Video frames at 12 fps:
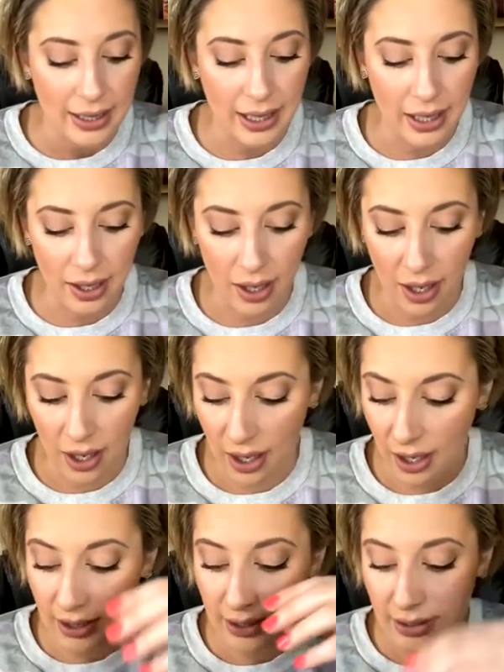There
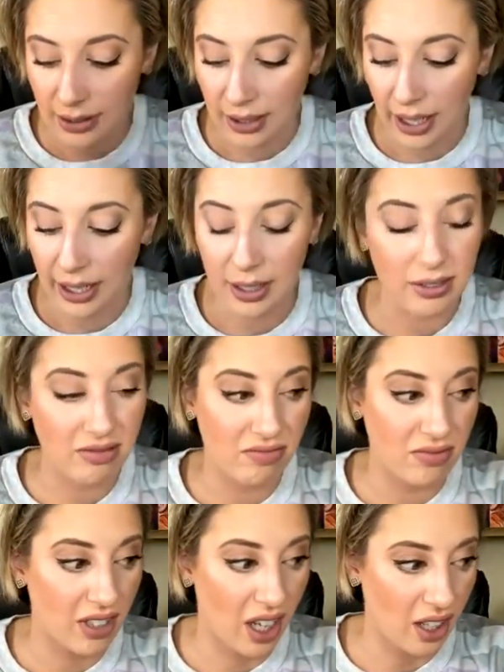are like,
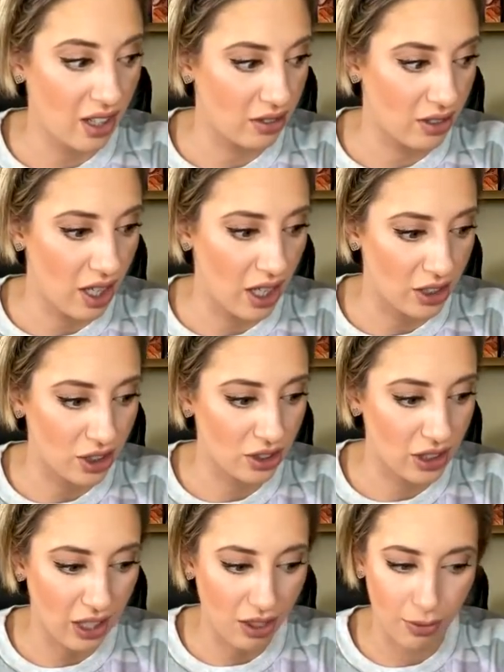oh gosh,
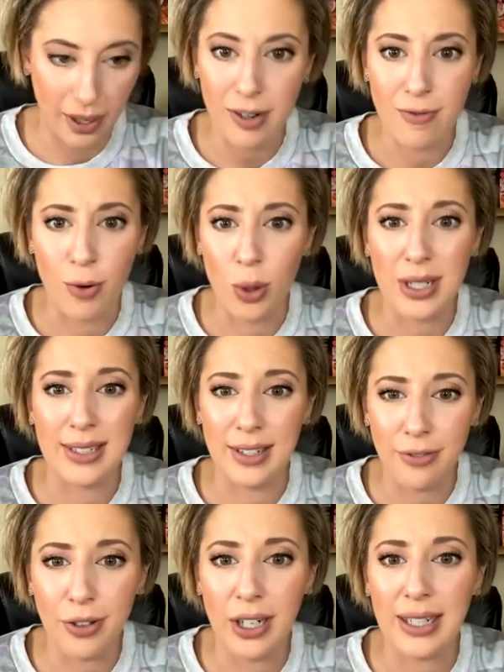there's like three or four
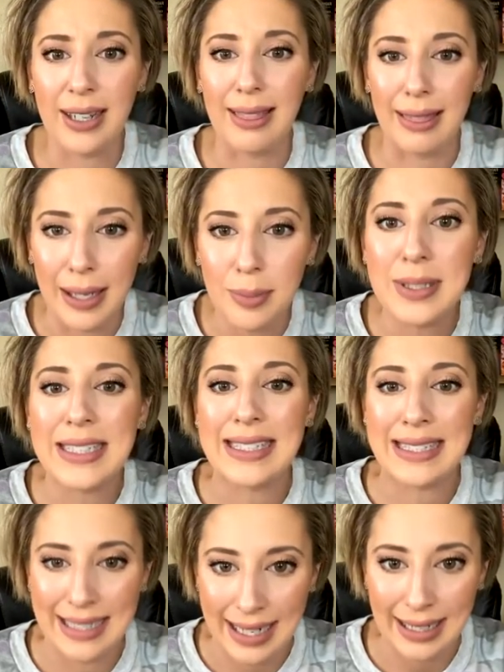different
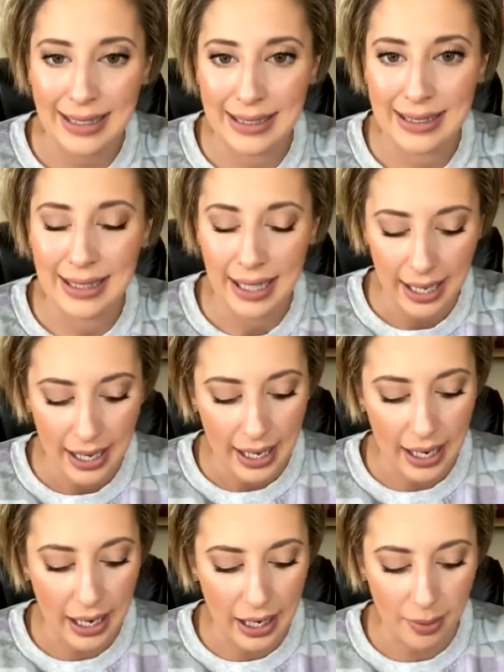lipsticks.
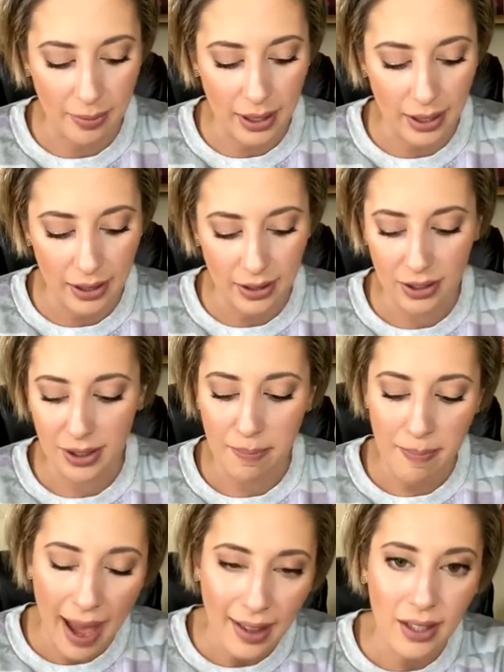Um, there's a
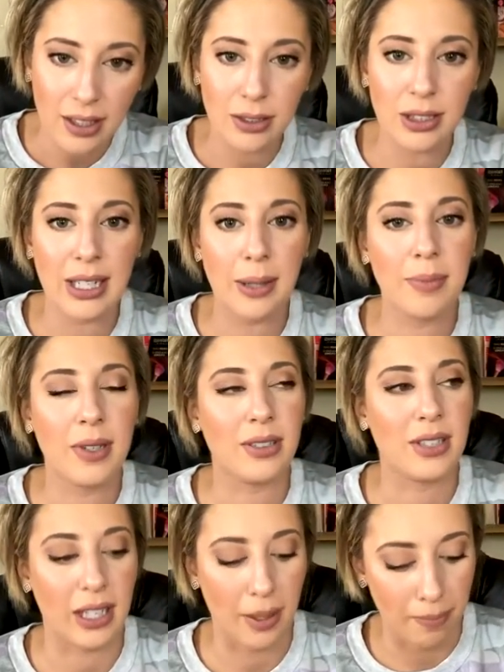matte lipstick.
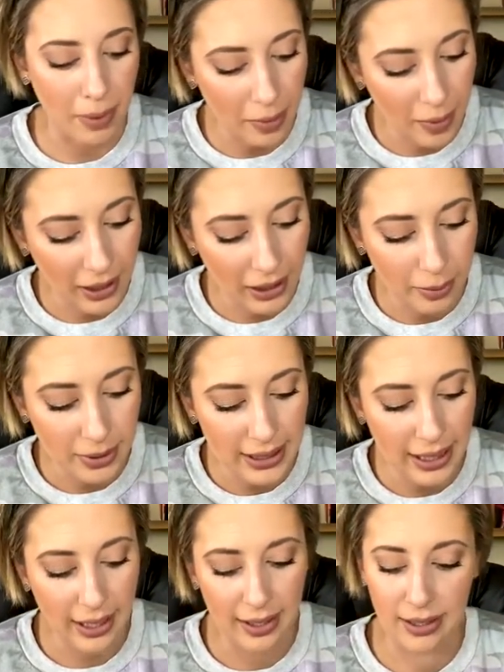There's like a BB
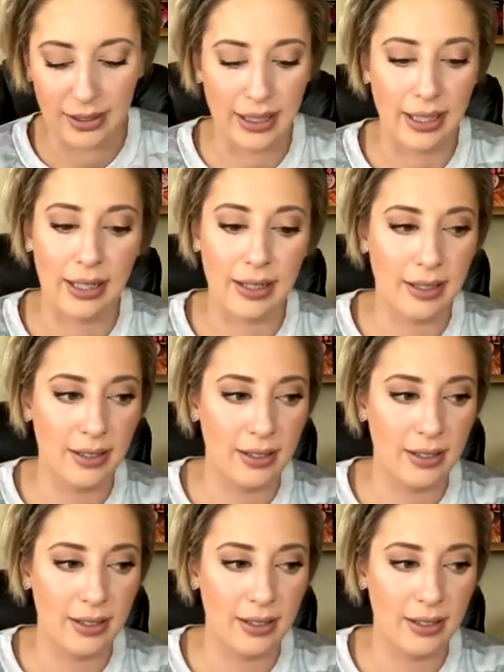lipstick. There's a